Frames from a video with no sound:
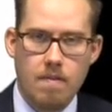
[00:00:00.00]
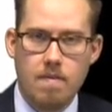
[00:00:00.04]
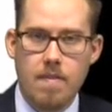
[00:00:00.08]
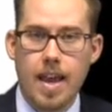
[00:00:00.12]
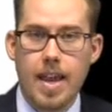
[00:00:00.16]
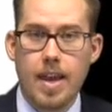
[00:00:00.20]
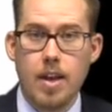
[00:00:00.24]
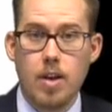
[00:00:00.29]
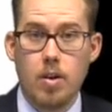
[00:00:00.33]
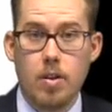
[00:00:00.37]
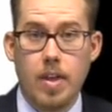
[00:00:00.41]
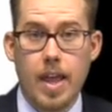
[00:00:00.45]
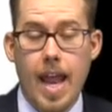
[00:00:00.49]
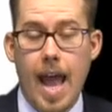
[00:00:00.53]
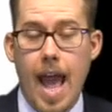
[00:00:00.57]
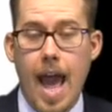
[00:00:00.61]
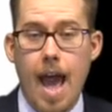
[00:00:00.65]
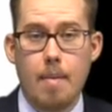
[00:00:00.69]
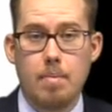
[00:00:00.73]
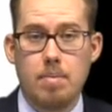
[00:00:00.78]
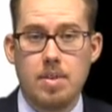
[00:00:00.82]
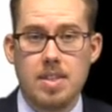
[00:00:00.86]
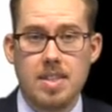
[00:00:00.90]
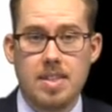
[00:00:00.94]
vendor that
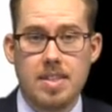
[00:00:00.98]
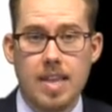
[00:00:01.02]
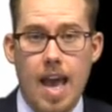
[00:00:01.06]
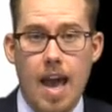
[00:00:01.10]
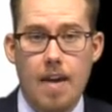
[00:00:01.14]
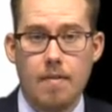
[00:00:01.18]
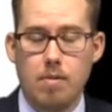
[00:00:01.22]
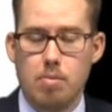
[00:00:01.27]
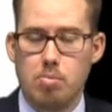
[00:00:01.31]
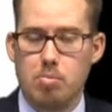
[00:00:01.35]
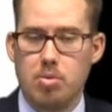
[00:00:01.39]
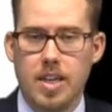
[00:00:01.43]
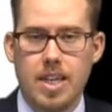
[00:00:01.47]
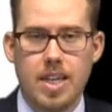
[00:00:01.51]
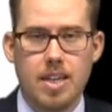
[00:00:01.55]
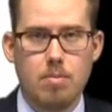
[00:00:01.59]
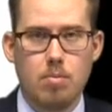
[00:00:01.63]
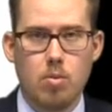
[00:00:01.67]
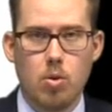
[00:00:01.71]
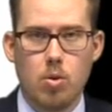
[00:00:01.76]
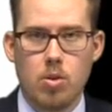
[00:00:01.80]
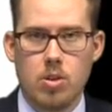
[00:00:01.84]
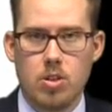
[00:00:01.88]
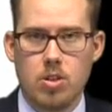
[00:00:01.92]
happens to have a brick
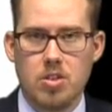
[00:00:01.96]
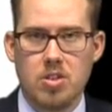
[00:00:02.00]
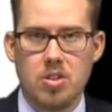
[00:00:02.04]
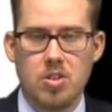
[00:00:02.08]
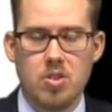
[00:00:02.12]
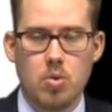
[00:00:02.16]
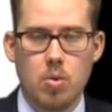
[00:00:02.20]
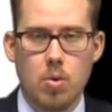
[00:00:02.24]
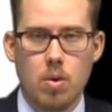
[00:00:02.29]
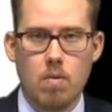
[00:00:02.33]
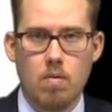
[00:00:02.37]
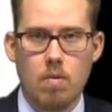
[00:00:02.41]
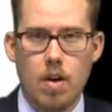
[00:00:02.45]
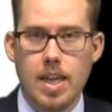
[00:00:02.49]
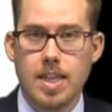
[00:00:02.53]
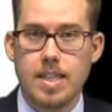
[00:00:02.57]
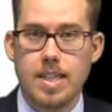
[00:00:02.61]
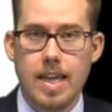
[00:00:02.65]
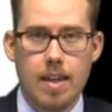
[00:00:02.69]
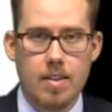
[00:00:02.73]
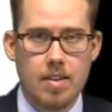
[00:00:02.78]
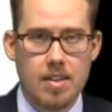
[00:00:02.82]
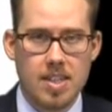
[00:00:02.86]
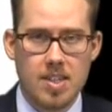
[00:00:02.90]
and mortar store
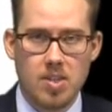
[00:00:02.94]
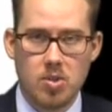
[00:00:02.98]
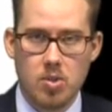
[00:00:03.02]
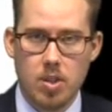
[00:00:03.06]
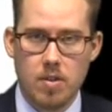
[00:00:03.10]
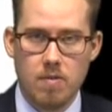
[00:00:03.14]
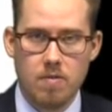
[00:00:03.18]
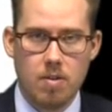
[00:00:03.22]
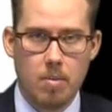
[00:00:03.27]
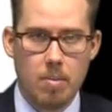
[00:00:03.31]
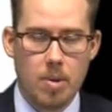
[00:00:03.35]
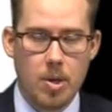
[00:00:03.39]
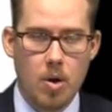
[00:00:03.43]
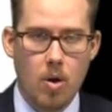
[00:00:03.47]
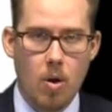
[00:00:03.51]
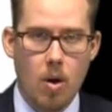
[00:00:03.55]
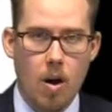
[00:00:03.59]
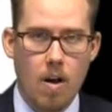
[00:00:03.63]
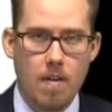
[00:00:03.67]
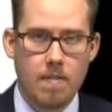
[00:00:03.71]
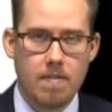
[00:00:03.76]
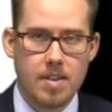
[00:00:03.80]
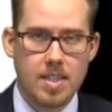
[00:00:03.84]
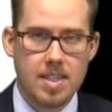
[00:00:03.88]
right down the street from
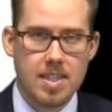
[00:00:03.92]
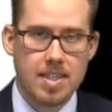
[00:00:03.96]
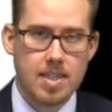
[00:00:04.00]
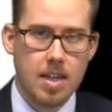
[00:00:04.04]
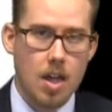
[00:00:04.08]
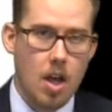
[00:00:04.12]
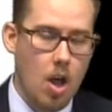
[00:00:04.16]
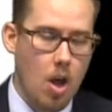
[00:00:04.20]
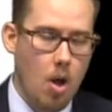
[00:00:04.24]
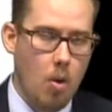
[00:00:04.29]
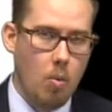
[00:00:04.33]
your office.